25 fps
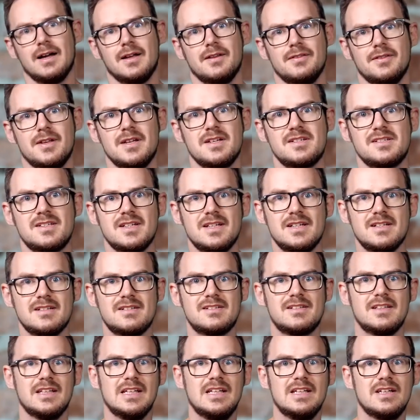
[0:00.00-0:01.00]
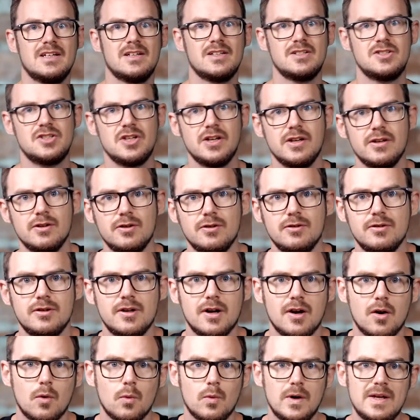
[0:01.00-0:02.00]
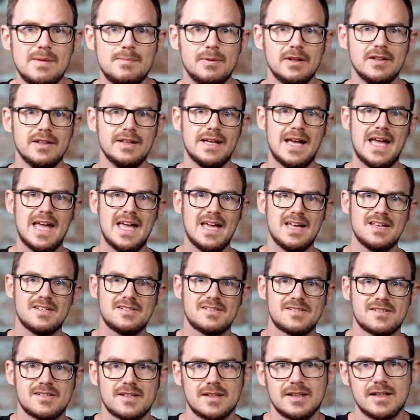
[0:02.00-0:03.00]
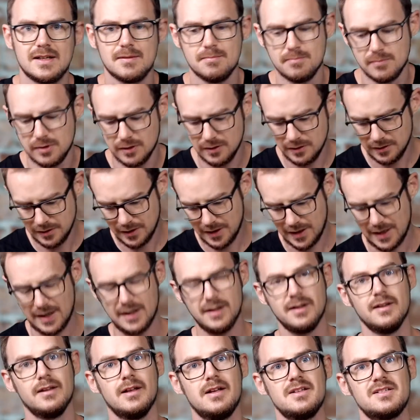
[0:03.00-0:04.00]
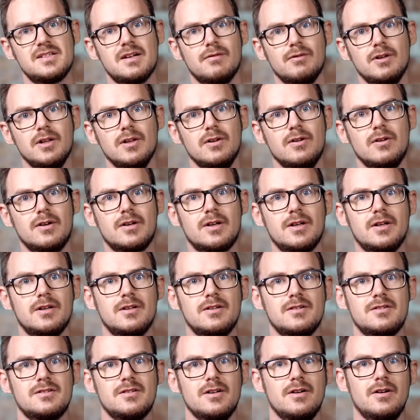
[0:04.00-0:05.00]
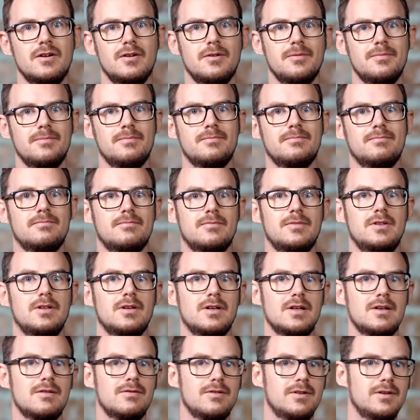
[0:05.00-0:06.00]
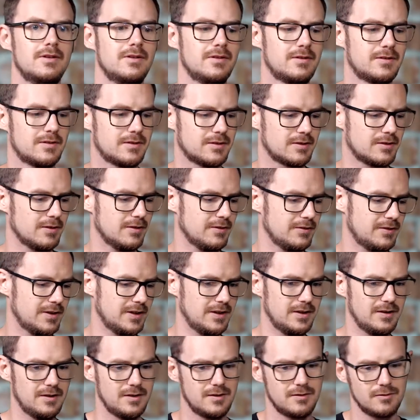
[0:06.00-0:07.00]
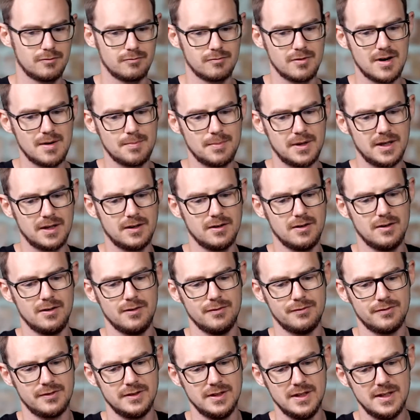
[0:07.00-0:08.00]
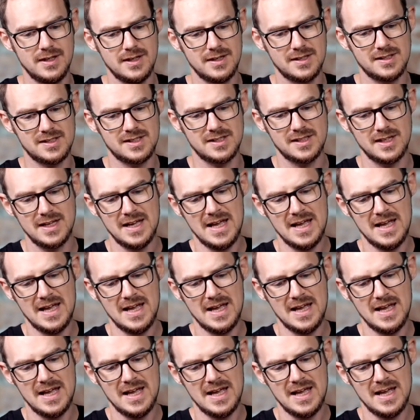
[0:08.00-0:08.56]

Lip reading: this is the Zhiyun Weebill S gimbal. Let's have a look. So not even got the wrapping off yet.